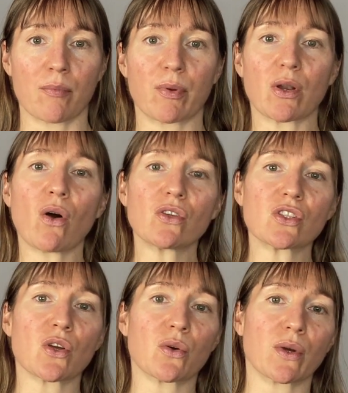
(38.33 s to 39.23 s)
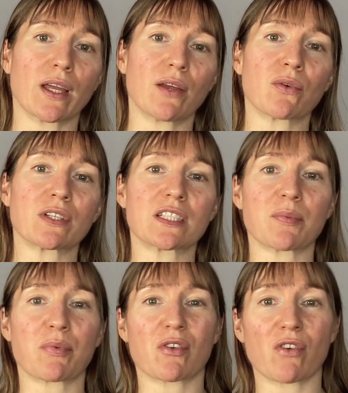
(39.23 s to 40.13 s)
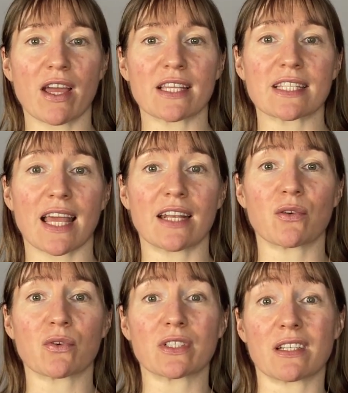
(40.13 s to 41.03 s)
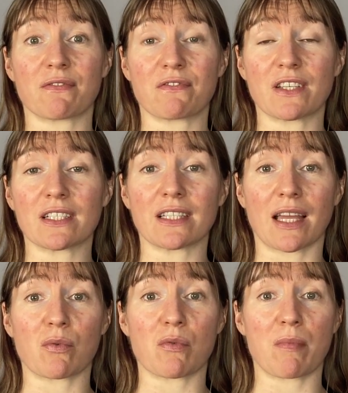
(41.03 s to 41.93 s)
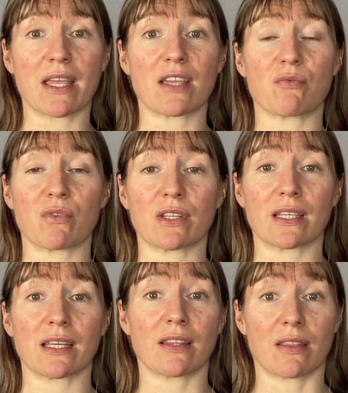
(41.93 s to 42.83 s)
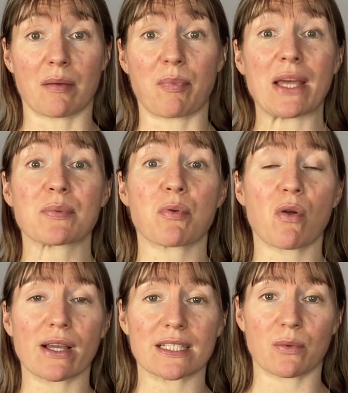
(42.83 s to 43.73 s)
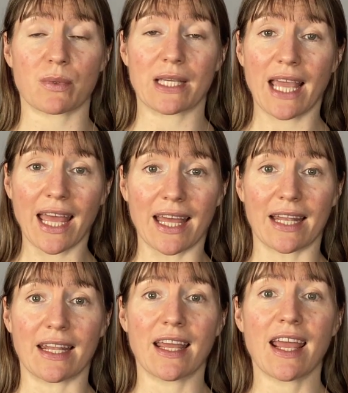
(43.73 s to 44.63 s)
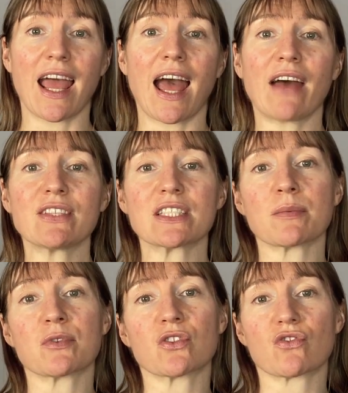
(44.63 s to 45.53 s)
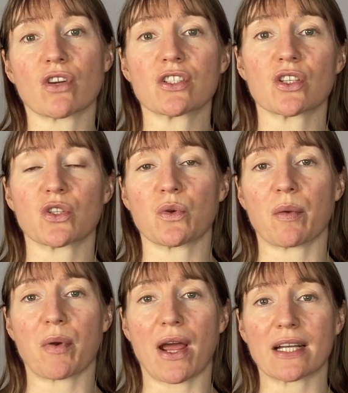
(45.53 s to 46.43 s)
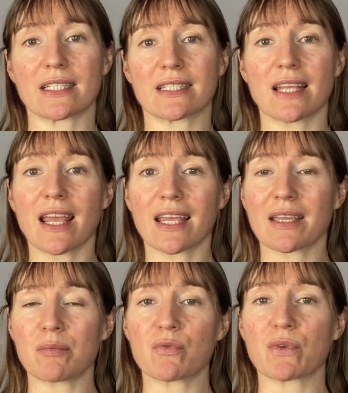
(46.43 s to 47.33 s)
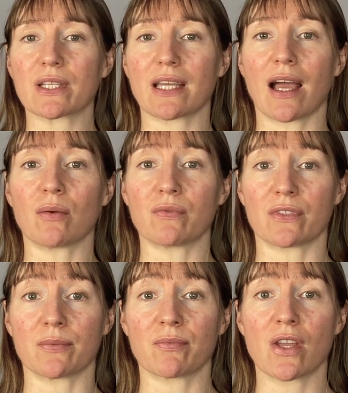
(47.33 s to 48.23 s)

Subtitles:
But also, in order to progress and in order to feel like we're making really the best progress that we can, having some structure to our practice can be really helpful.